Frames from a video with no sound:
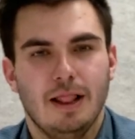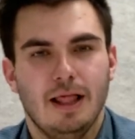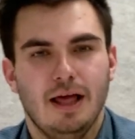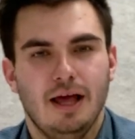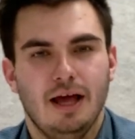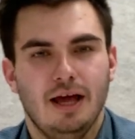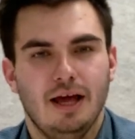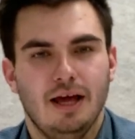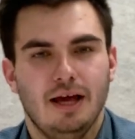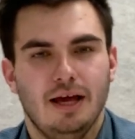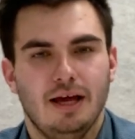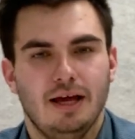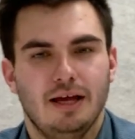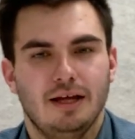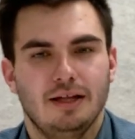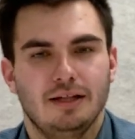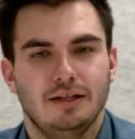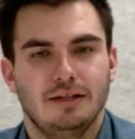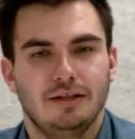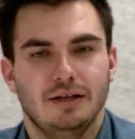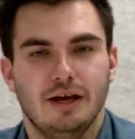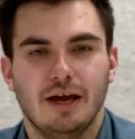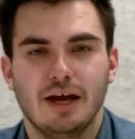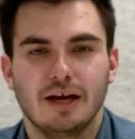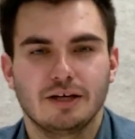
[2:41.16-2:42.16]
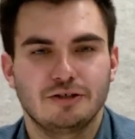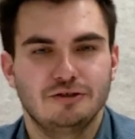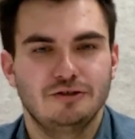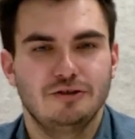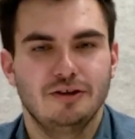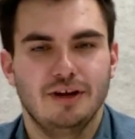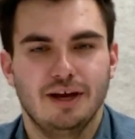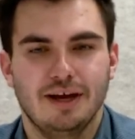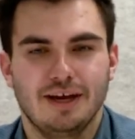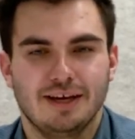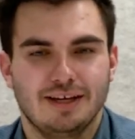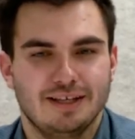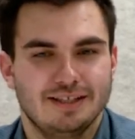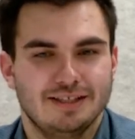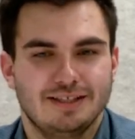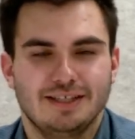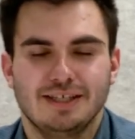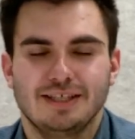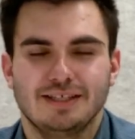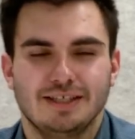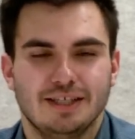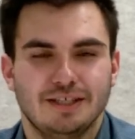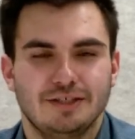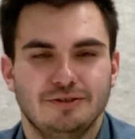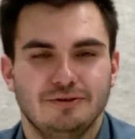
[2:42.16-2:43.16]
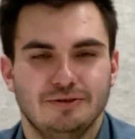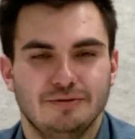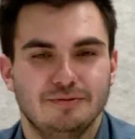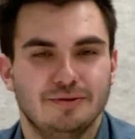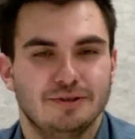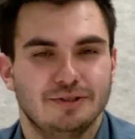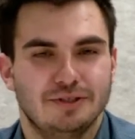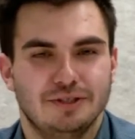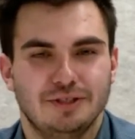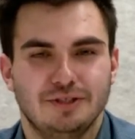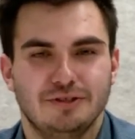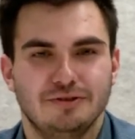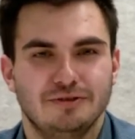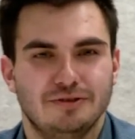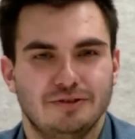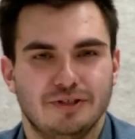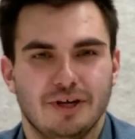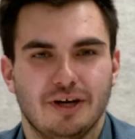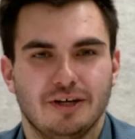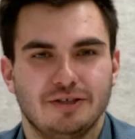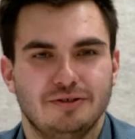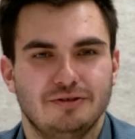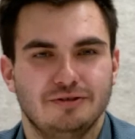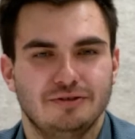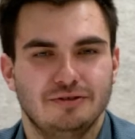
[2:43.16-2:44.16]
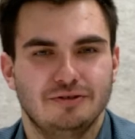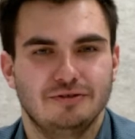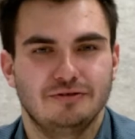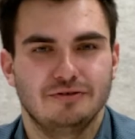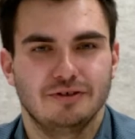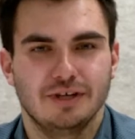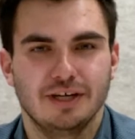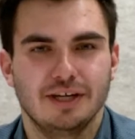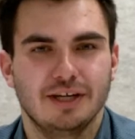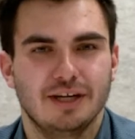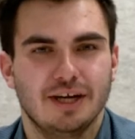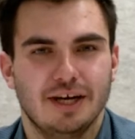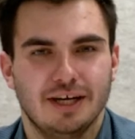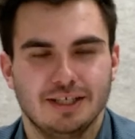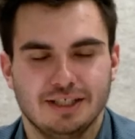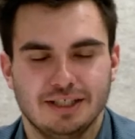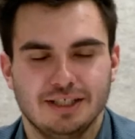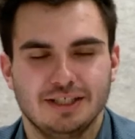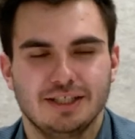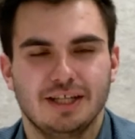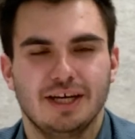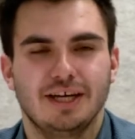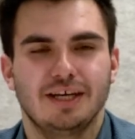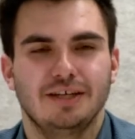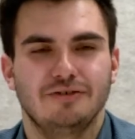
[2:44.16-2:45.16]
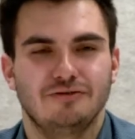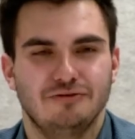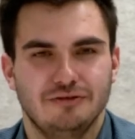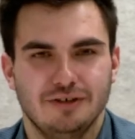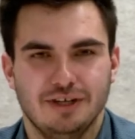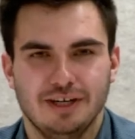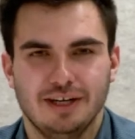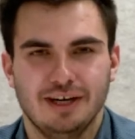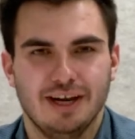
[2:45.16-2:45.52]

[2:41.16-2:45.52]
And actually, I can say that University of Tartu is really nice and I really